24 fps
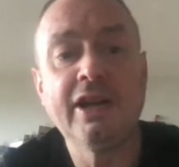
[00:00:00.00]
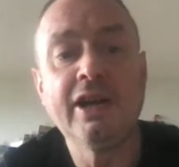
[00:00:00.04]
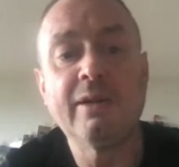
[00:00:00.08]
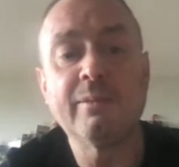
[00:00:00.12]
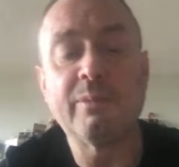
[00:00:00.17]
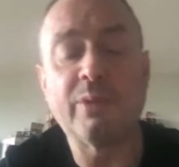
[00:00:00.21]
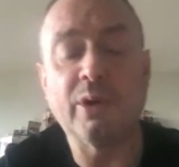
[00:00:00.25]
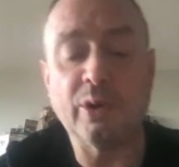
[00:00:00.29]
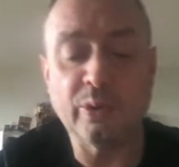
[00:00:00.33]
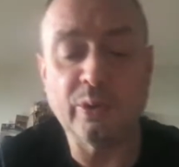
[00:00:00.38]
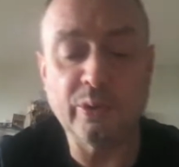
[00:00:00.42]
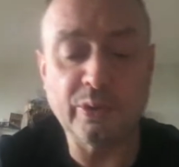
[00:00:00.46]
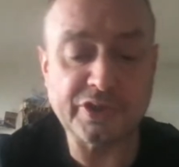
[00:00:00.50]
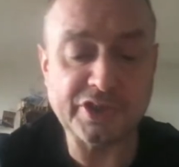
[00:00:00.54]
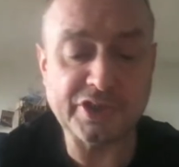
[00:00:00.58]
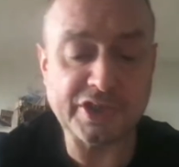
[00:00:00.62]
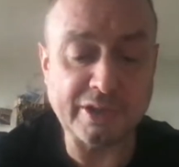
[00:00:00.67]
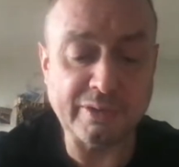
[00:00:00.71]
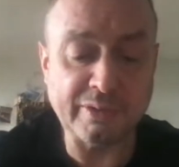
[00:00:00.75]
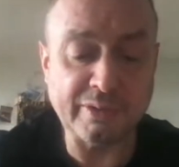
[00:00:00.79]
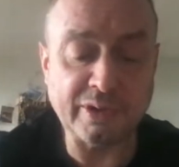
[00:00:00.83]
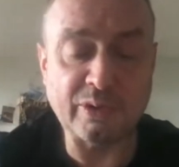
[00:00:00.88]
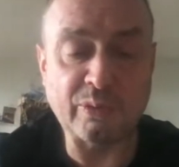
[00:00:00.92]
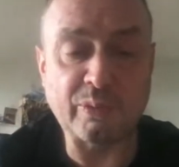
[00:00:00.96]
but
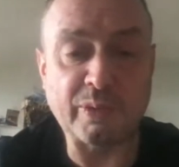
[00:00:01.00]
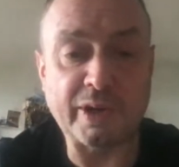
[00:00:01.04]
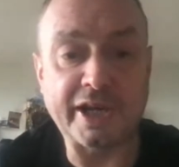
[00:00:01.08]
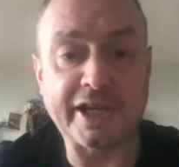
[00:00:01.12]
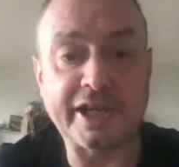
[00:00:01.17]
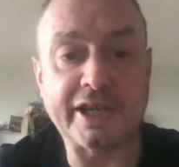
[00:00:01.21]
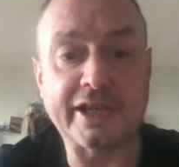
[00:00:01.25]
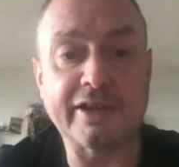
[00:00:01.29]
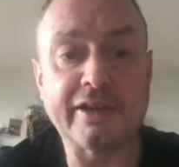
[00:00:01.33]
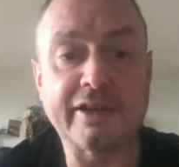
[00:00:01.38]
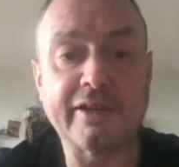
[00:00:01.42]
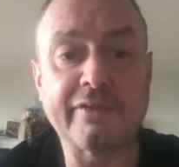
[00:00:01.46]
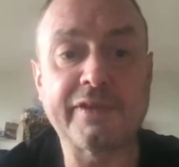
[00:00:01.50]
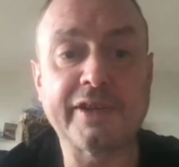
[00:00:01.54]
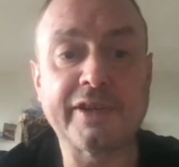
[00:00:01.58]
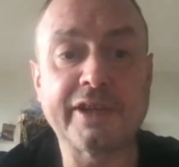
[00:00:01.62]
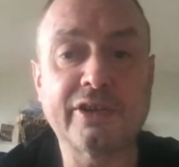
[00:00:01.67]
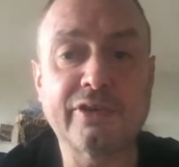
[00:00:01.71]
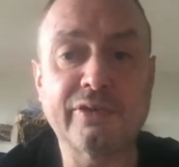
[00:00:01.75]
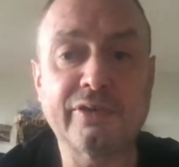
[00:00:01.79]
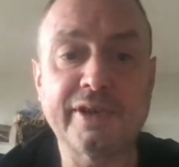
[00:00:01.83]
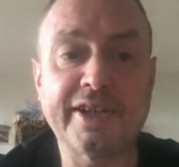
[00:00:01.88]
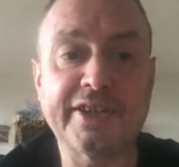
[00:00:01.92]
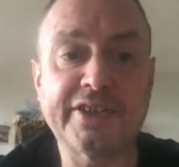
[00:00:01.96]
also a way of
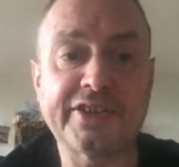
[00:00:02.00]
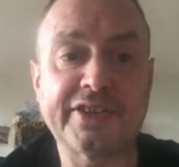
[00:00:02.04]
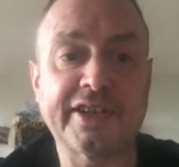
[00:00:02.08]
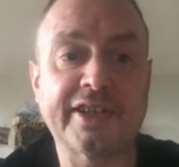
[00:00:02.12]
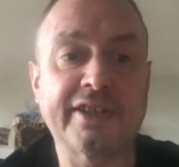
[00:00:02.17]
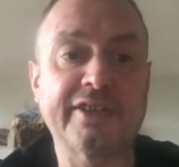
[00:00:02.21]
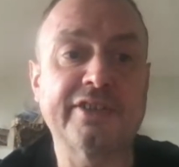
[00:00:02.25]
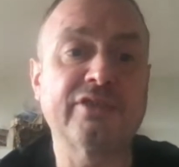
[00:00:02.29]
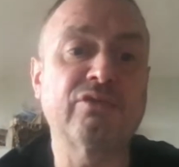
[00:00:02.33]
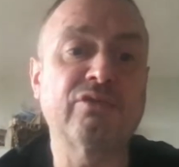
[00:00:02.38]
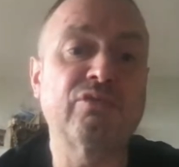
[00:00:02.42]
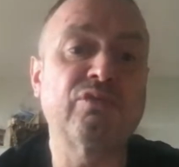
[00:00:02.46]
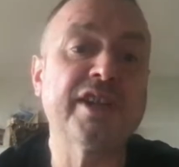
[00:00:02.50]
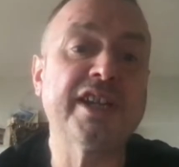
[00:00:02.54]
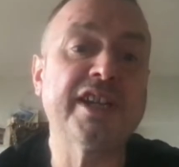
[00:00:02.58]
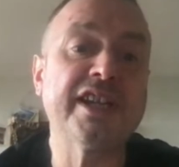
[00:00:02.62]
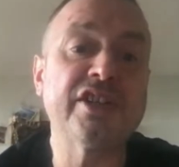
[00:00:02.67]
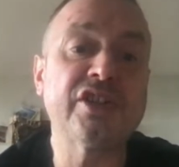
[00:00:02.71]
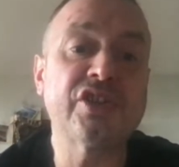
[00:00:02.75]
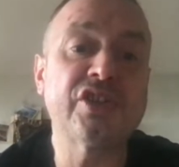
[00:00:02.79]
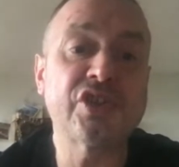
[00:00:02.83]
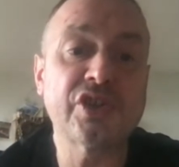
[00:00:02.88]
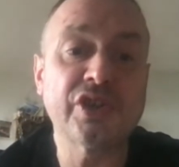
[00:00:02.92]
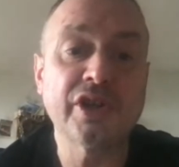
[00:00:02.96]
increasing the
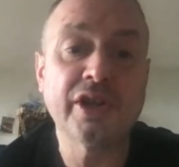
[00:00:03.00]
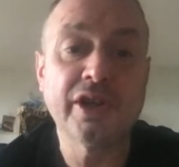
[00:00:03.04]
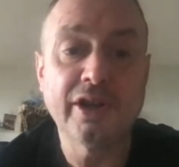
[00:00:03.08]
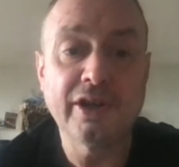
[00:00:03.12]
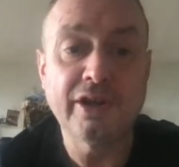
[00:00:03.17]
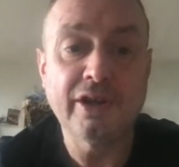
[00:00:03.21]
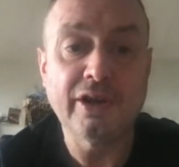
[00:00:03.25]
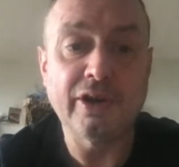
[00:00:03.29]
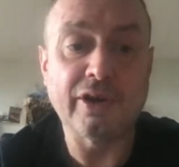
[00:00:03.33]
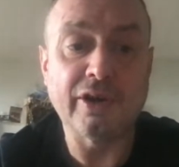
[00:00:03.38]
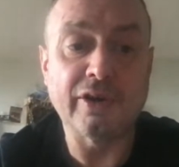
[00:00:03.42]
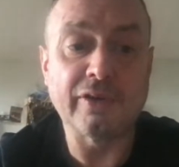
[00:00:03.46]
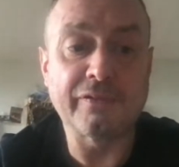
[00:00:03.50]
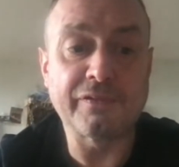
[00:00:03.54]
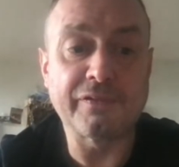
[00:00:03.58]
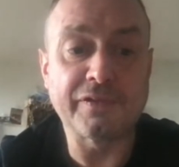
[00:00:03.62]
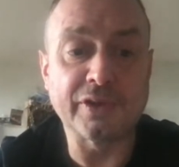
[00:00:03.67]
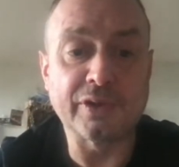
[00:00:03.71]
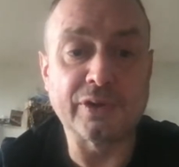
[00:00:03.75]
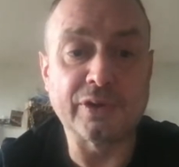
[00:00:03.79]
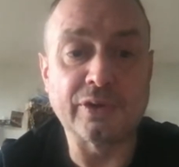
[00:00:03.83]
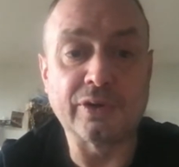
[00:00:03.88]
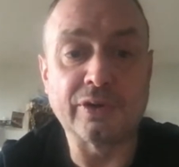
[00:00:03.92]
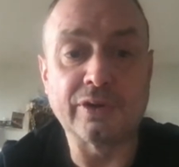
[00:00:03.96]
reach of
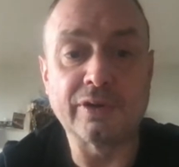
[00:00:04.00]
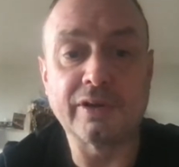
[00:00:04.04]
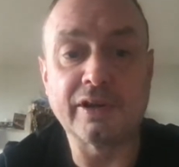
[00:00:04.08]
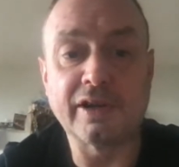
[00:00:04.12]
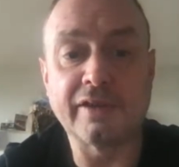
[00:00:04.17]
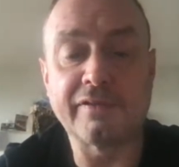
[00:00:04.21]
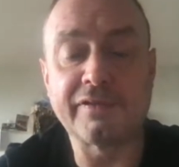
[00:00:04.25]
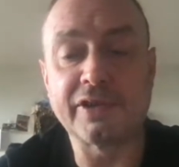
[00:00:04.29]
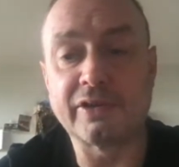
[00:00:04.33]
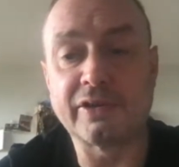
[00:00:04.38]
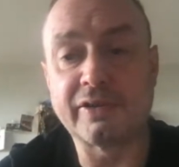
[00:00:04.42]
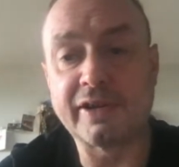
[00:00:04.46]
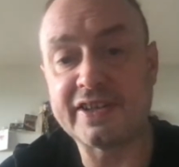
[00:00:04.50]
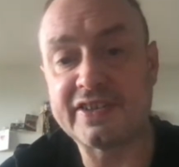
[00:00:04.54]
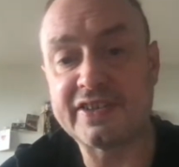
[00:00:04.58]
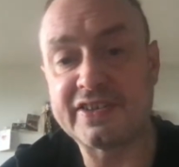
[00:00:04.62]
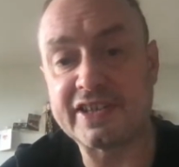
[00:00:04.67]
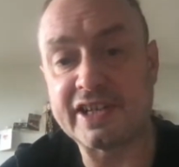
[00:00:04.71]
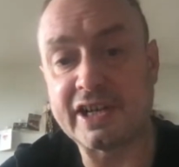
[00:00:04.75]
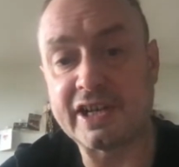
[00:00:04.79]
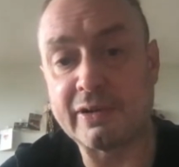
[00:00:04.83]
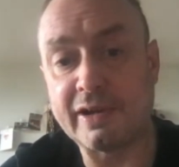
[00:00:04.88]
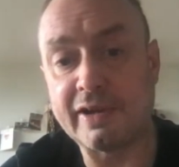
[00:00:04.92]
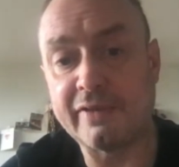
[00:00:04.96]
your
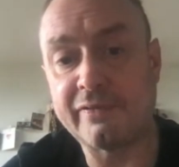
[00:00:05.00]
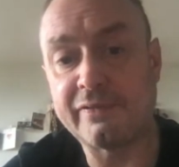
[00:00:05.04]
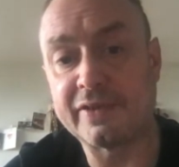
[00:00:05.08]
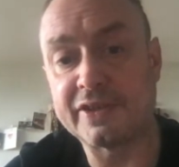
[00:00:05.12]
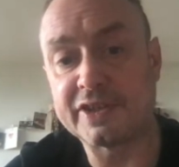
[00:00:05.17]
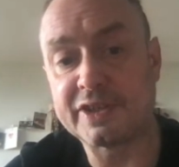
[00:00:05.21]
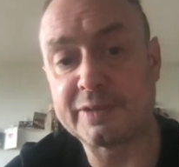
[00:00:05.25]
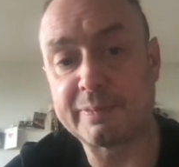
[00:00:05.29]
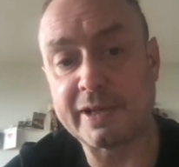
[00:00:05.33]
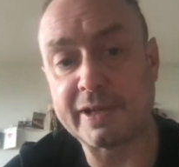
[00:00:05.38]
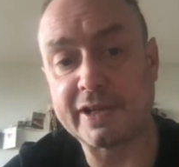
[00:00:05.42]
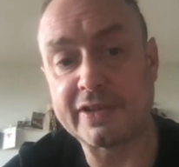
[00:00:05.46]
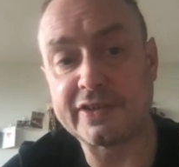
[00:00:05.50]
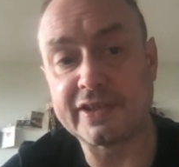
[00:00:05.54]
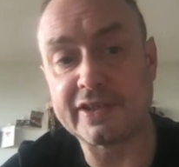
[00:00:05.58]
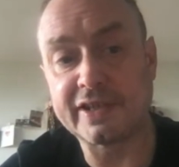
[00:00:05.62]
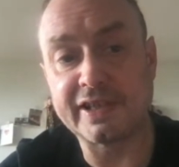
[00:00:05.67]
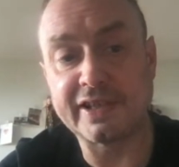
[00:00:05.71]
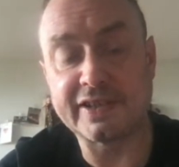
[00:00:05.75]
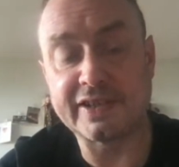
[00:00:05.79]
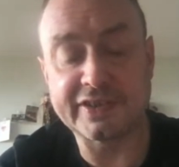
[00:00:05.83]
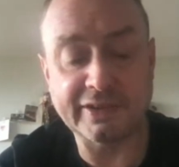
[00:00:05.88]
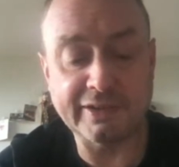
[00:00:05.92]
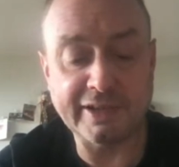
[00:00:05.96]
SEO efforts,
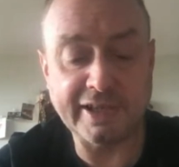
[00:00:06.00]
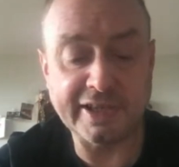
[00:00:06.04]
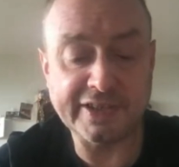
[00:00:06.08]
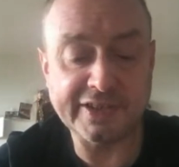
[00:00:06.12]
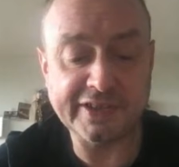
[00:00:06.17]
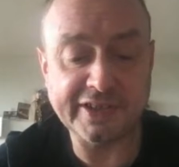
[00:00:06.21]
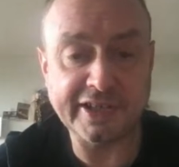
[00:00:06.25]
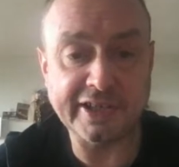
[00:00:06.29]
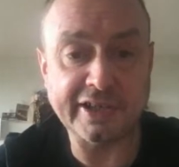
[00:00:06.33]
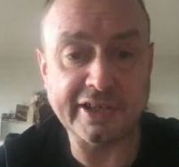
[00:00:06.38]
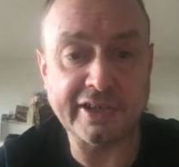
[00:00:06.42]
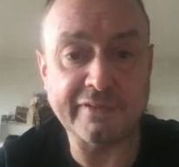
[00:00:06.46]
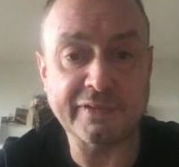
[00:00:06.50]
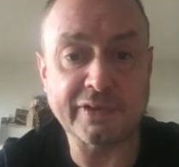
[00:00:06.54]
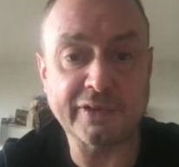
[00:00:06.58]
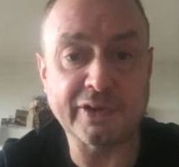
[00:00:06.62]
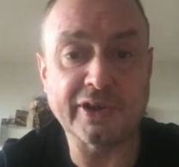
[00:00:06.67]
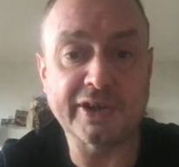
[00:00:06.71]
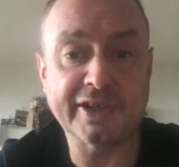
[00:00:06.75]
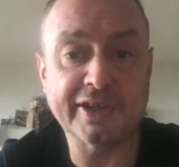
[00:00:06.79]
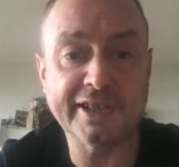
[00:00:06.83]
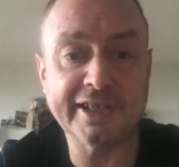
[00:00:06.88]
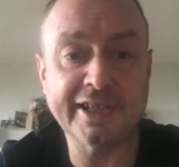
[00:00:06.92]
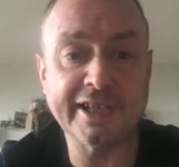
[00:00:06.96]
basically. So let's say I've got a
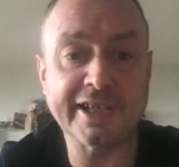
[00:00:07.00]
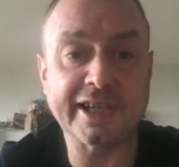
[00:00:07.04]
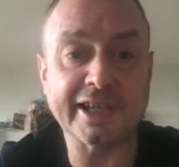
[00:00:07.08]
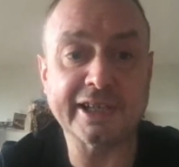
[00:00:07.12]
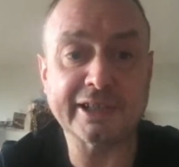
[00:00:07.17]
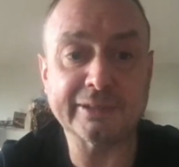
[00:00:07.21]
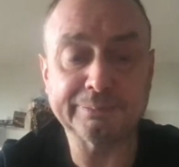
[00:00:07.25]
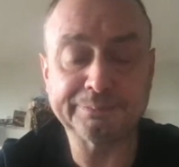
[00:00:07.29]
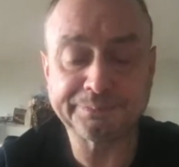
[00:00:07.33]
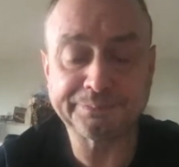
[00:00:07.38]
clinic